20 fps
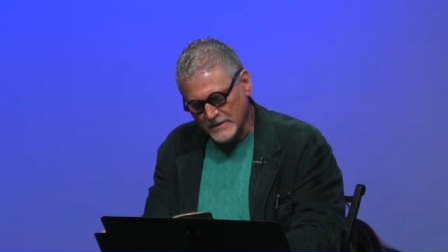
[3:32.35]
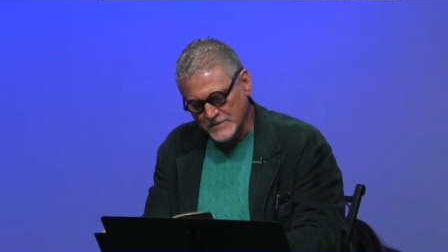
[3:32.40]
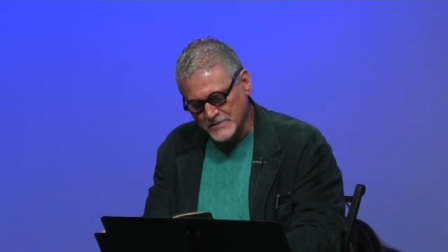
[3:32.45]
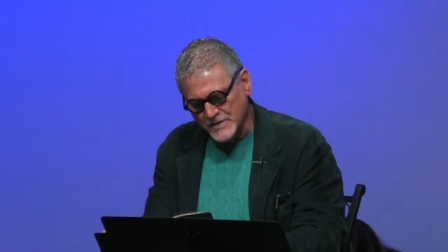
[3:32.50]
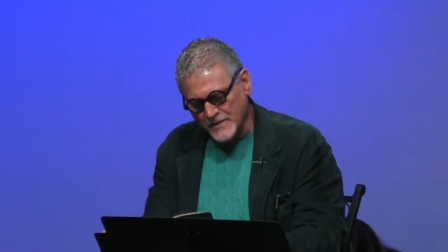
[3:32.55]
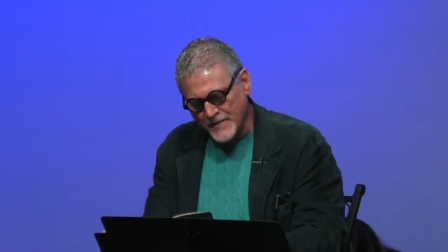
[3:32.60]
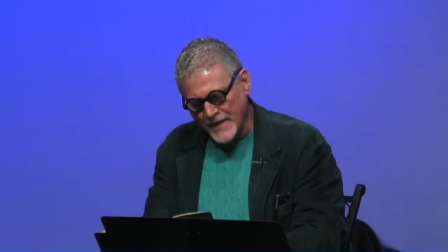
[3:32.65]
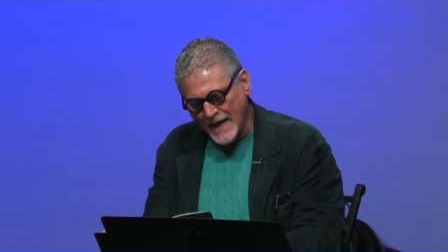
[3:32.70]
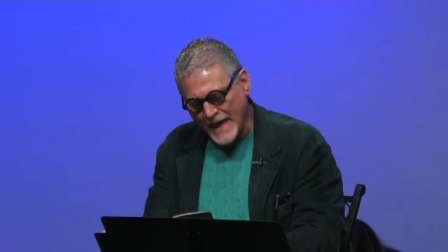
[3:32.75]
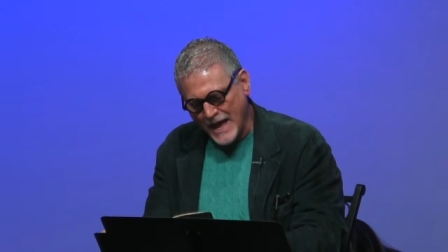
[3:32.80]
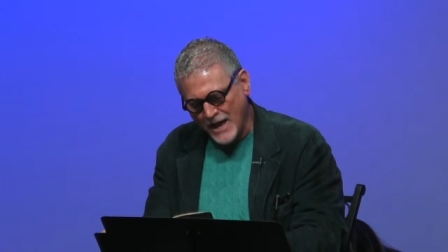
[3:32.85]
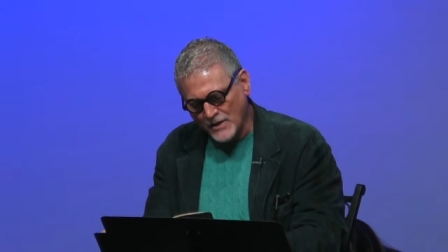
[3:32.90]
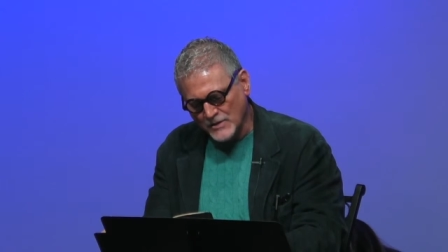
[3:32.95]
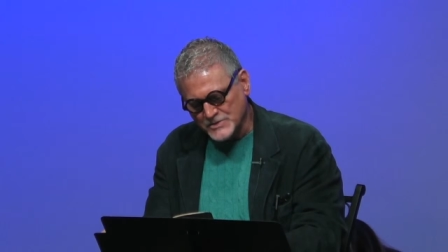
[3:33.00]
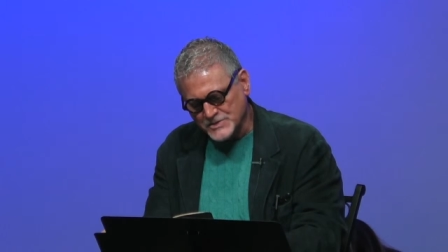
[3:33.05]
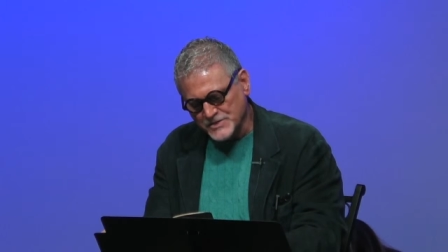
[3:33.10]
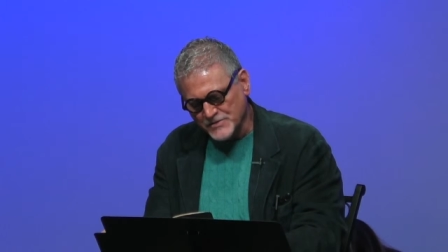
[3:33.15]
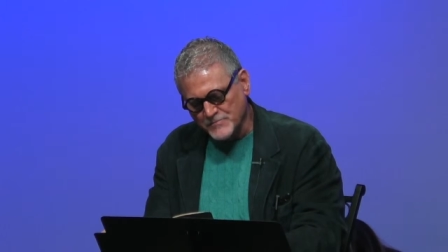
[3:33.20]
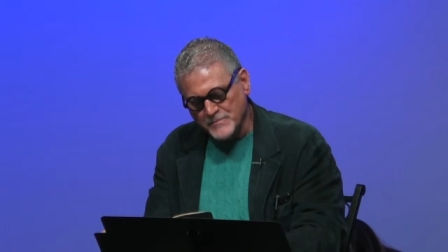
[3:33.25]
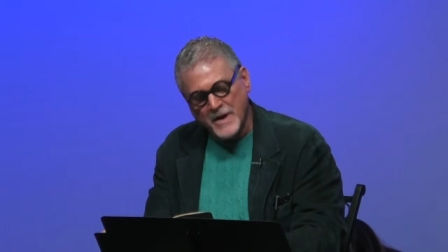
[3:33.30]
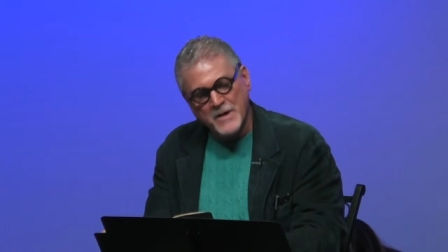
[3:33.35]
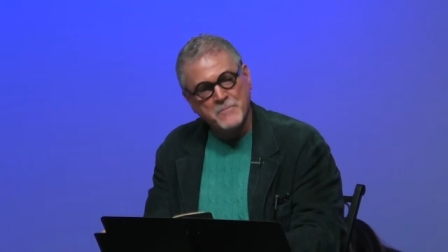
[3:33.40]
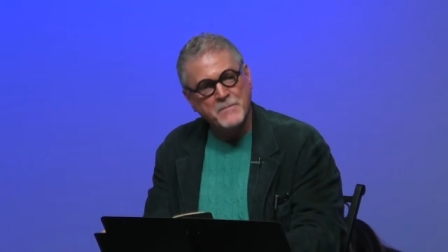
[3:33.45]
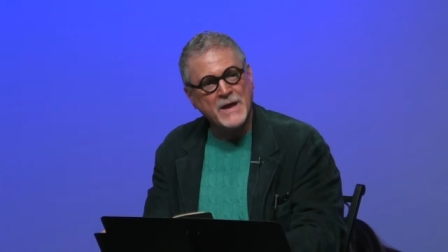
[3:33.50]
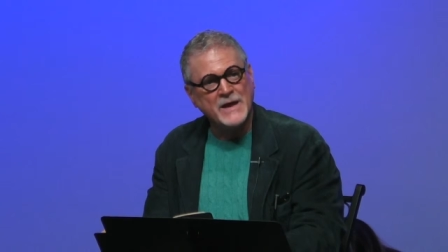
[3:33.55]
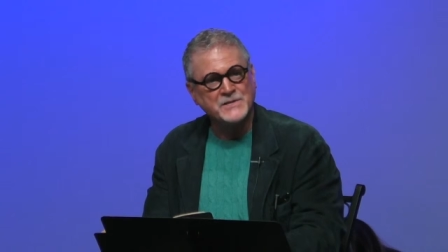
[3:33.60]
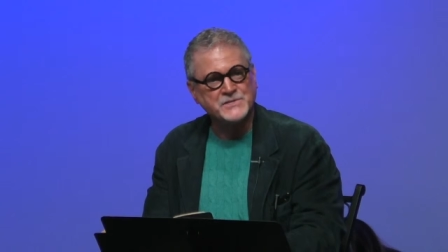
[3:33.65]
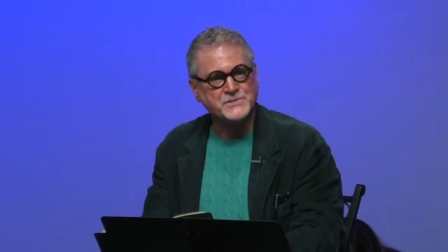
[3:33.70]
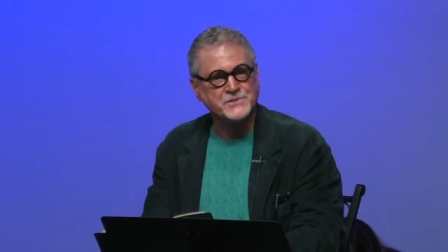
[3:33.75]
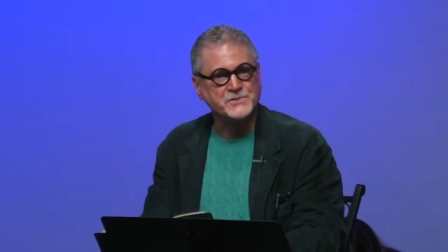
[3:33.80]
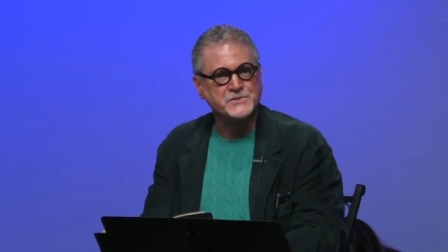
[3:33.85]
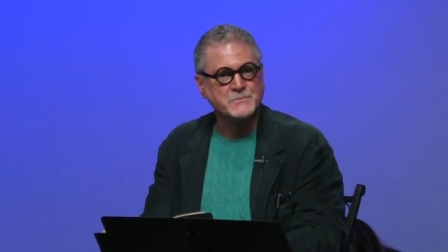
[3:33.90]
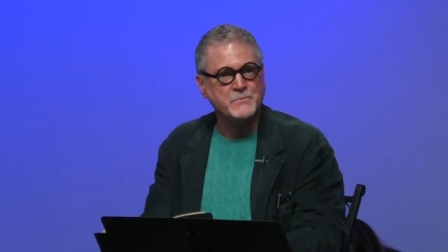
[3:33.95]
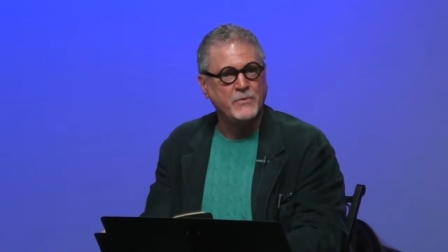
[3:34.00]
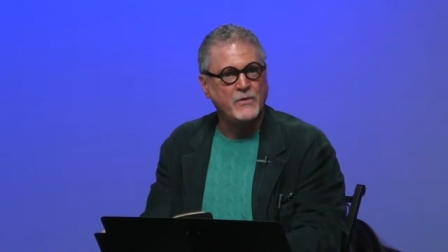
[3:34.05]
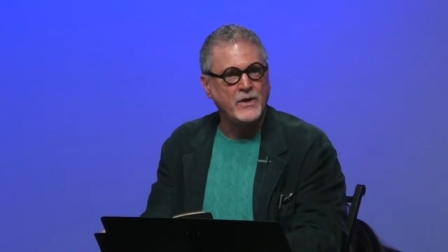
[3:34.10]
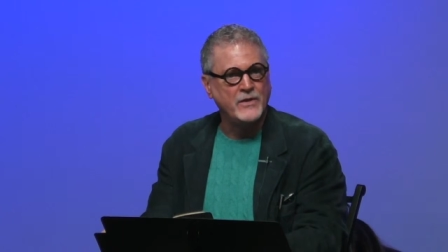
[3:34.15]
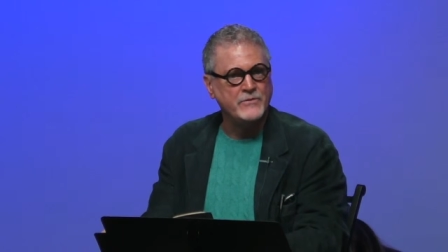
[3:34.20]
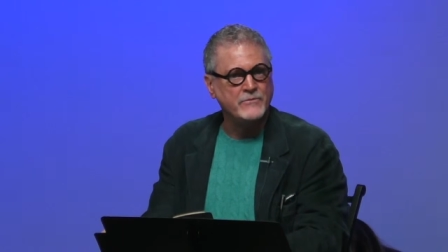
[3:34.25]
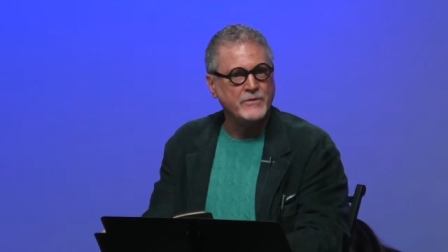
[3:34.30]
to the house of my master's
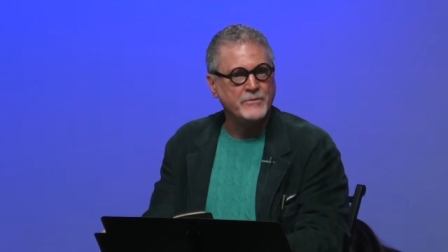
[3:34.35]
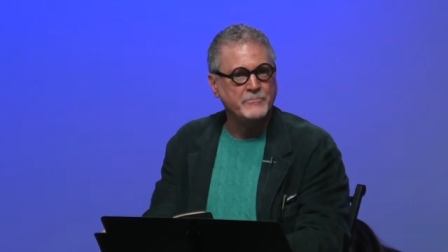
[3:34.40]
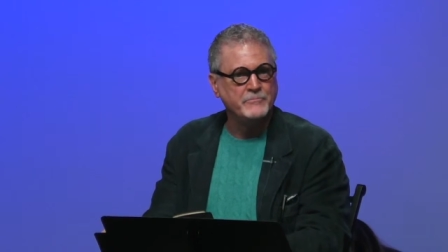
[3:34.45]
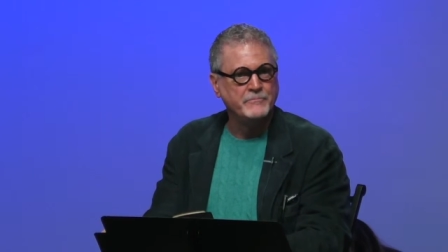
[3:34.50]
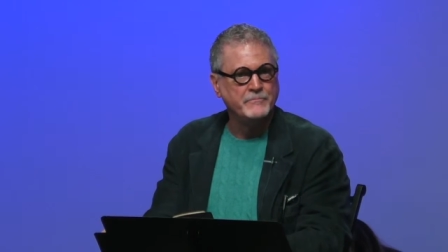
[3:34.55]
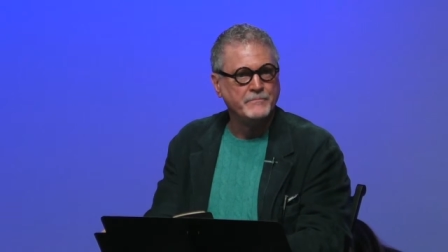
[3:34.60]
brethren.